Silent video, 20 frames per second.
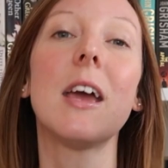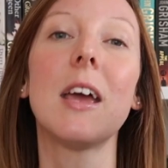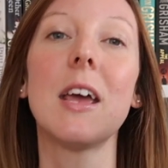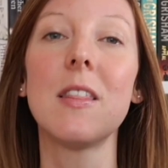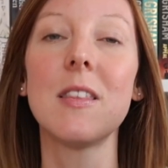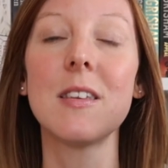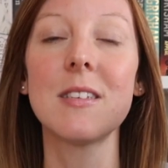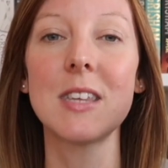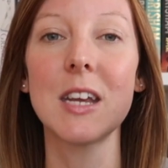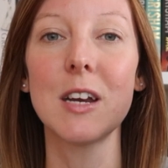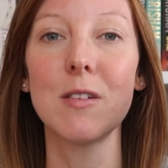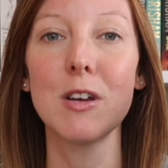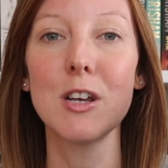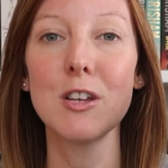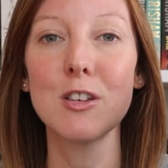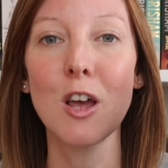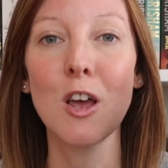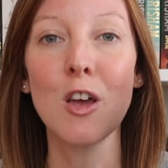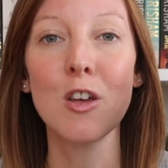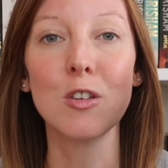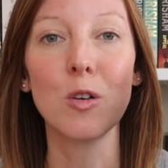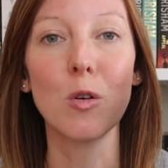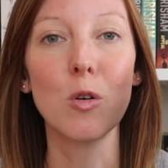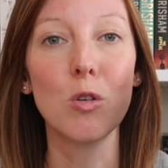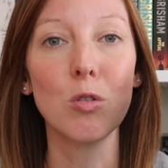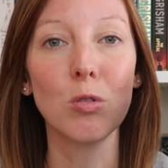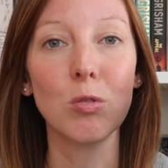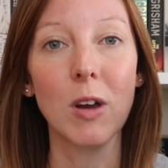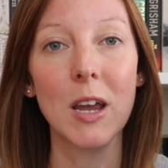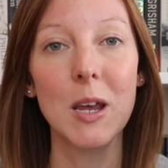in the series so
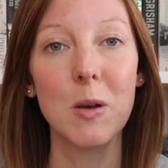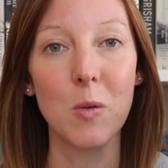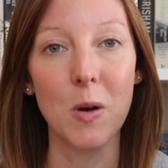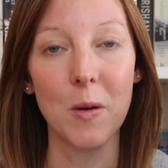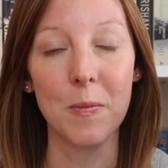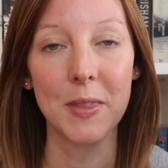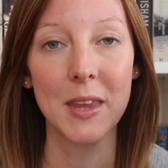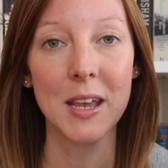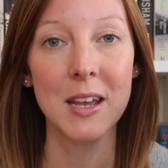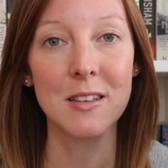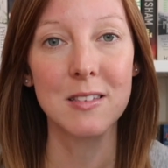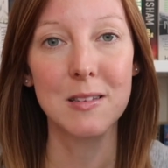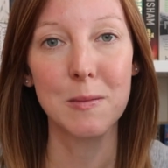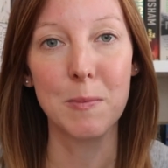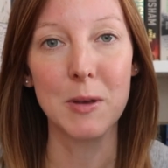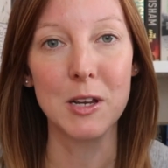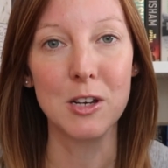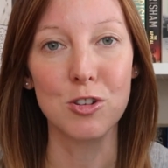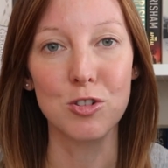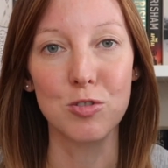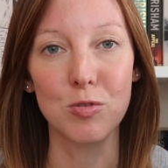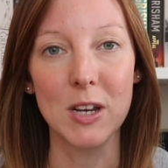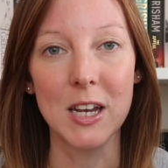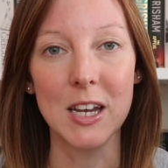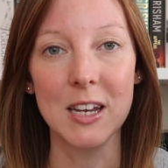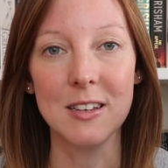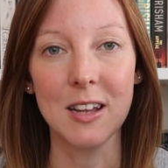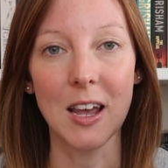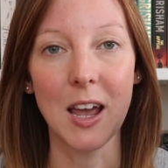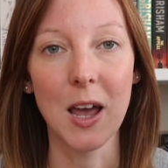a great one to binge
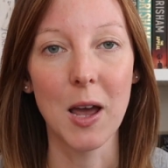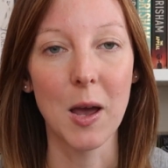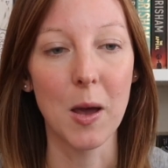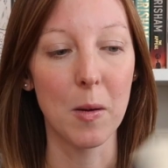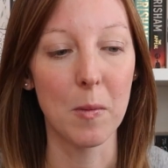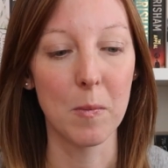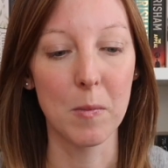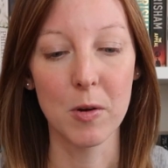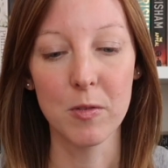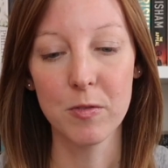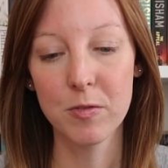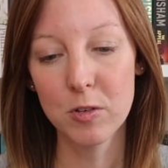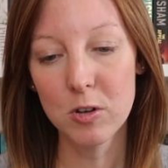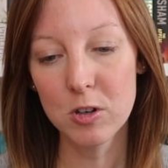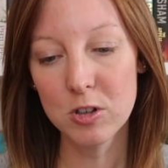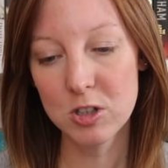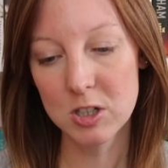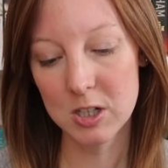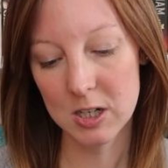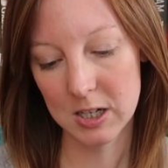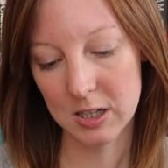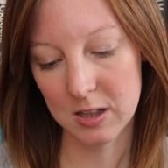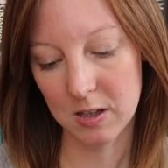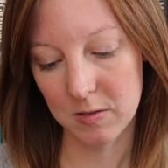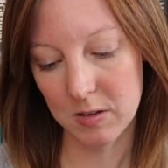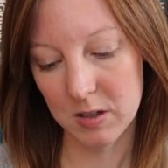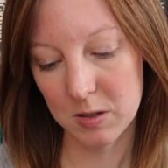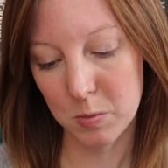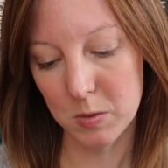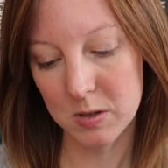read um, unfortunately
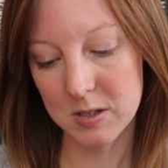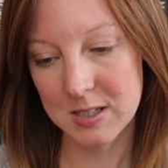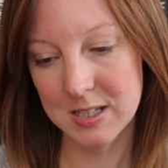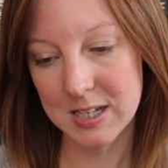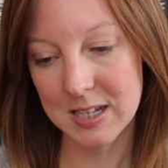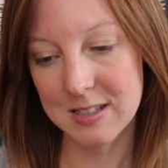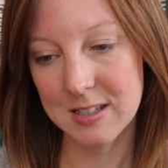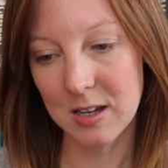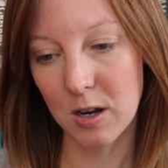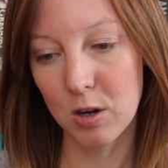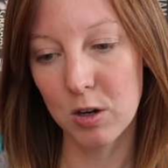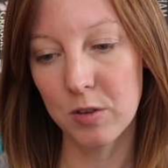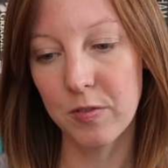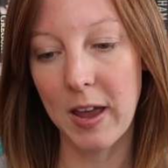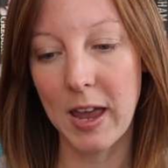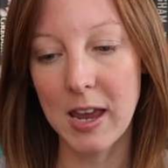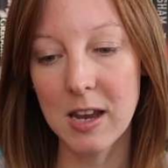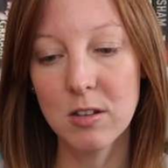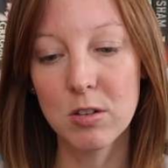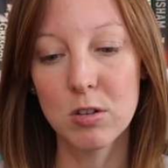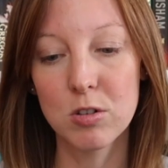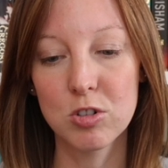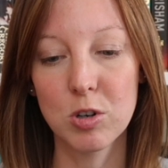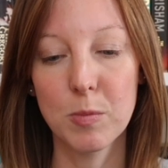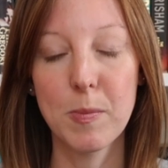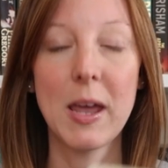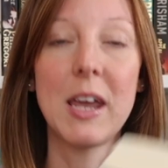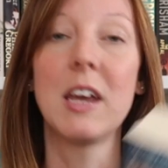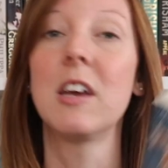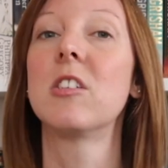though this one sits at over
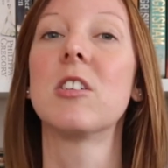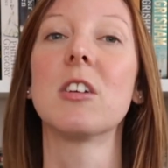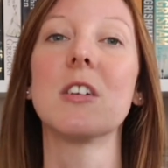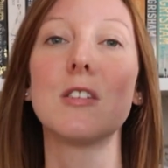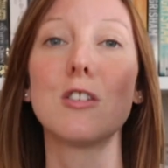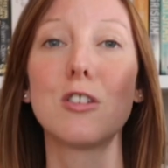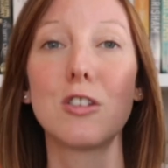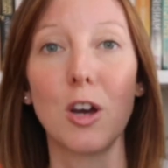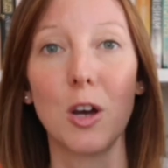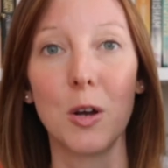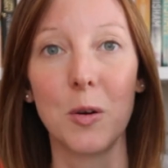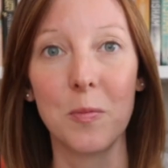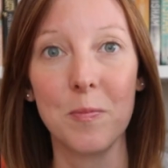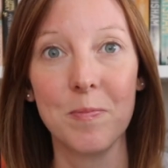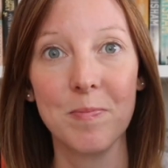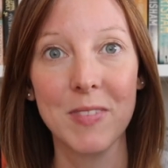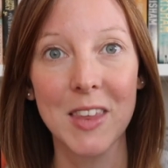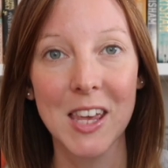800 pages so